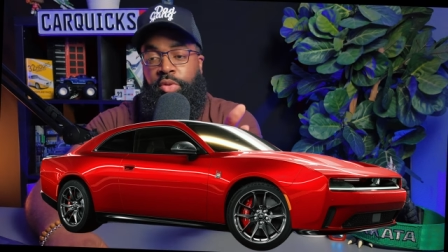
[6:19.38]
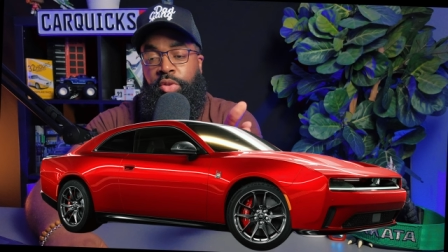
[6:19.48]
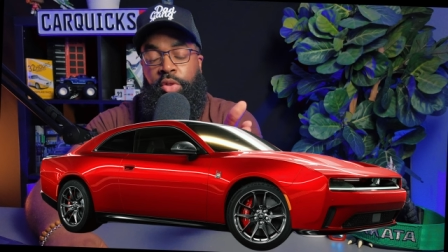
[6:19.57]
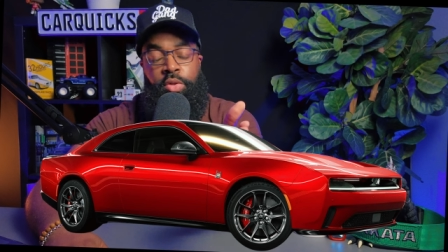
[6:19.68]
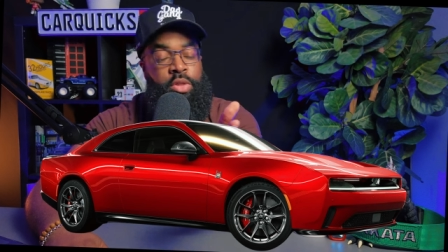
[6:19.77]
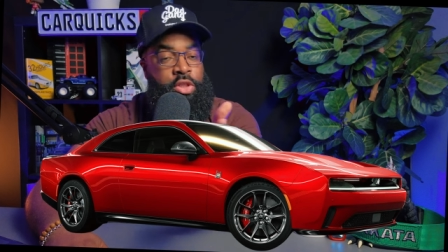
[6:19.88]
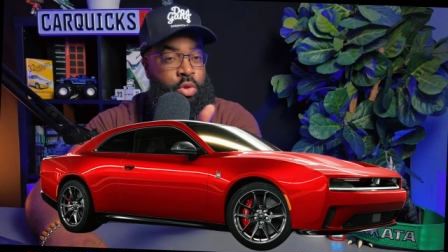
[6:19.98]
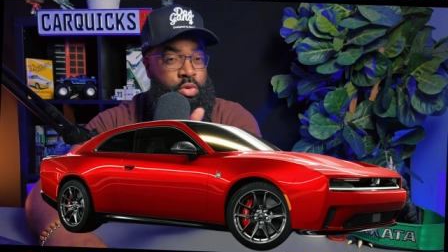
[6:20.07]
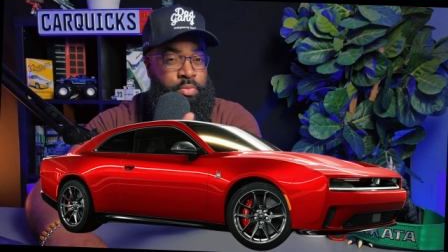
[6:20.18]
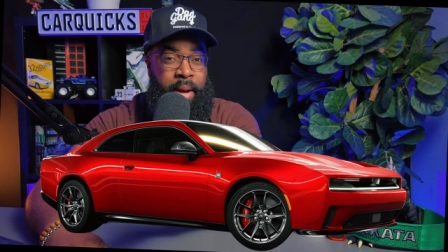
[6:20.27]
They
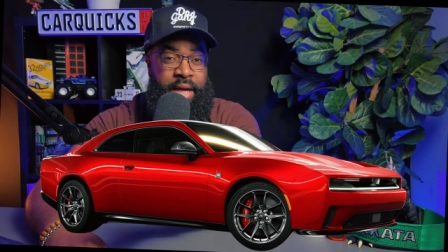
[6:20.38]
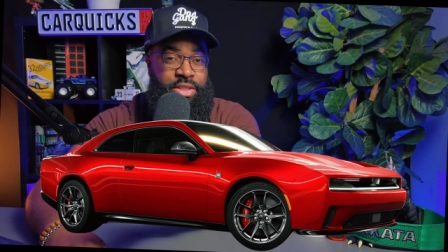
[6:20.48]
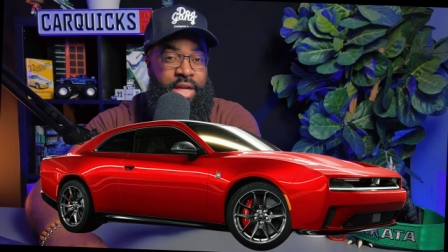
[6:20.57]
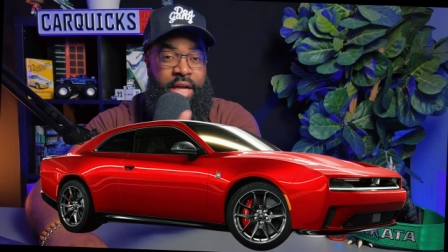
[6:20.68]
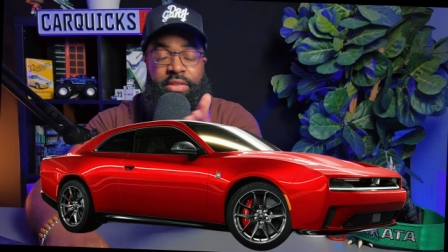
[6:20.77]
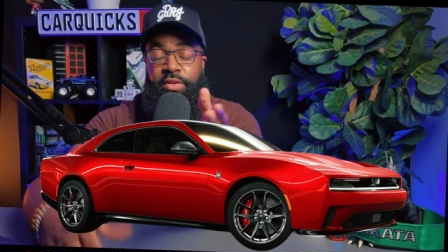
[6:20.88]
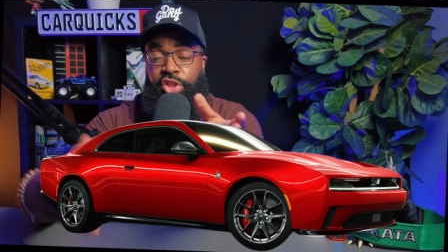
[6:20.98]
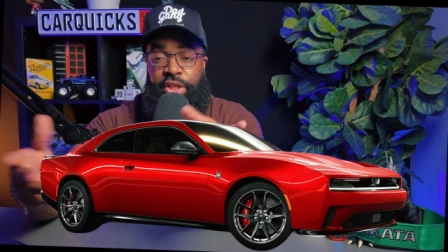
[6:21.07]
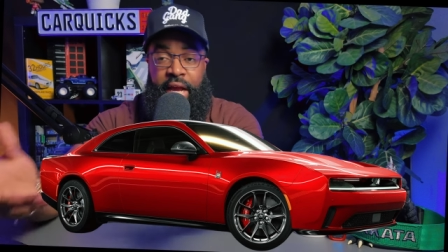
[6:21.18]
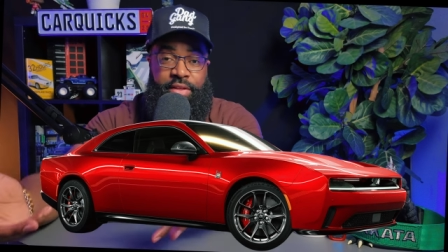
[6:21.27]
show spy shots of the
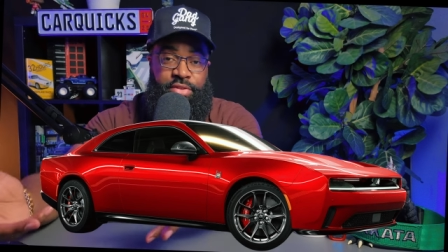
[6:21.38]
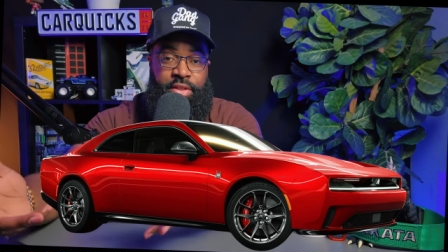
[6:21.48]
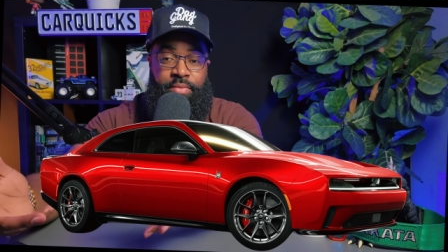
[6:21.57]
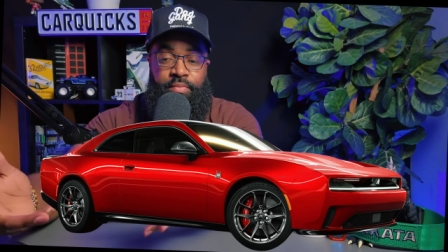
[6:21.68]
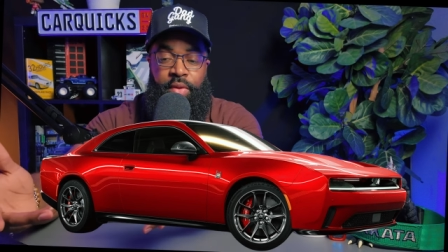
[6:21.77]
chassis.